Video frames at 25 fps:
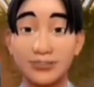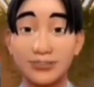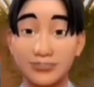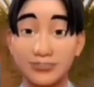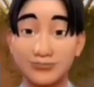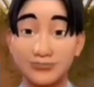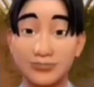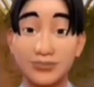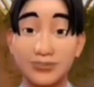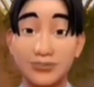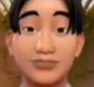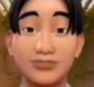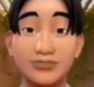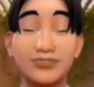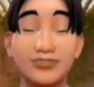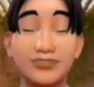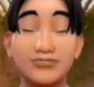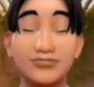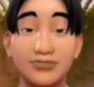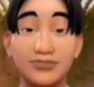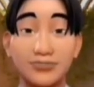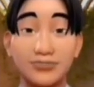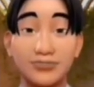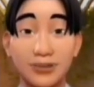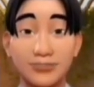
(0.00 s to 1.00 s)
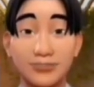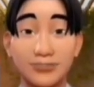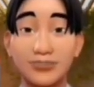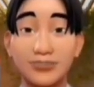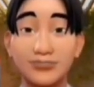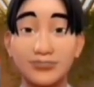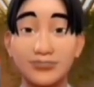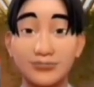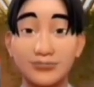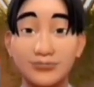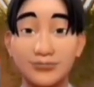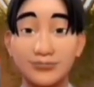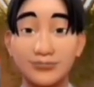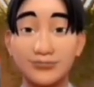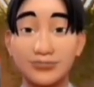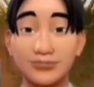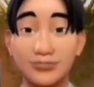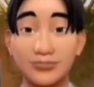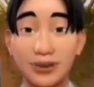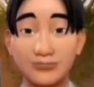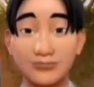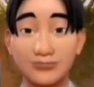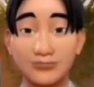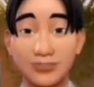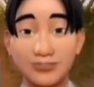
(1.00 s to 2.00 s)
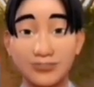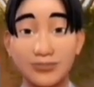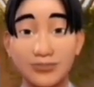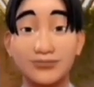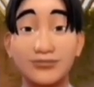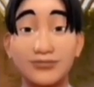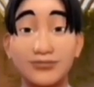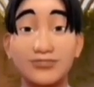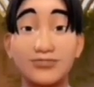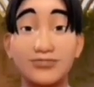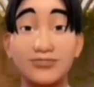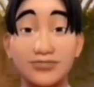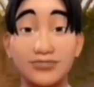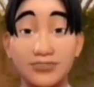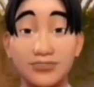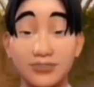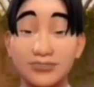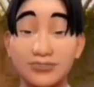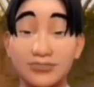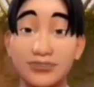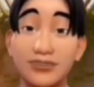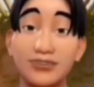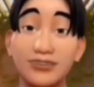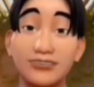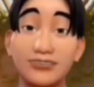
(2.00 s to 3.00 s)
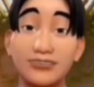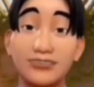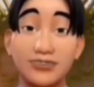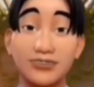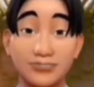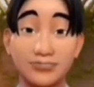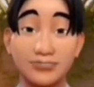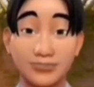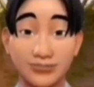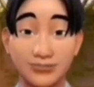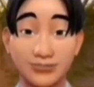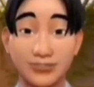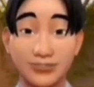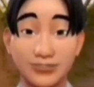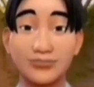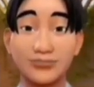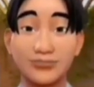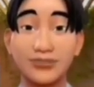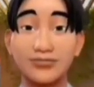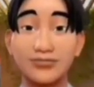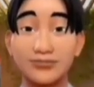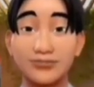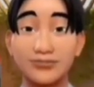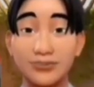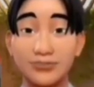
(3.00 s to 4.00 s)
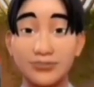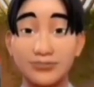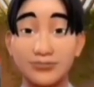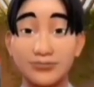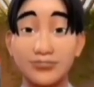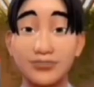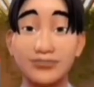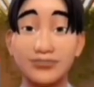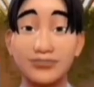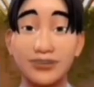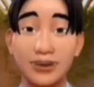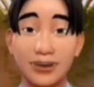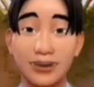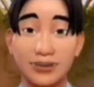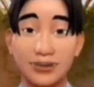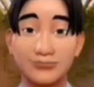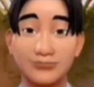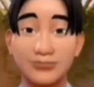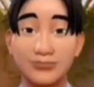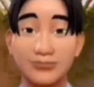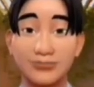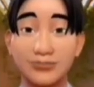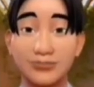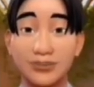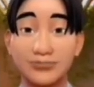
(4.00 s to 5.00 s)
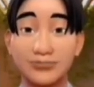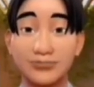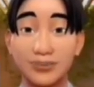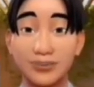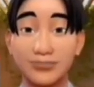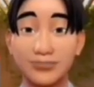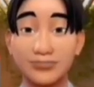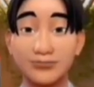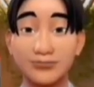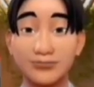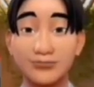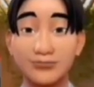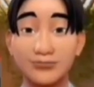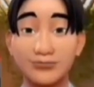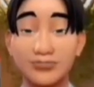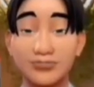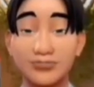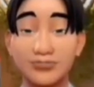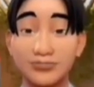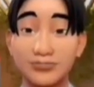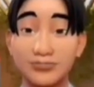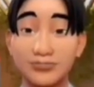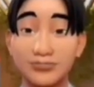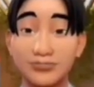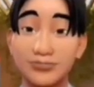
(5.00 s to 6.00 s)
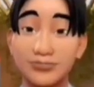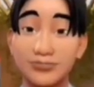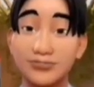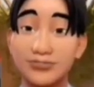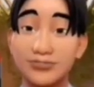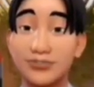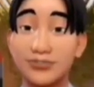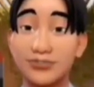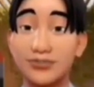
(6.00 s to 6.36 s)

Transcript: Otherwise, bank will not accept that, because they'll say this is just for the property execution, where it is written for bank loan and other formalities.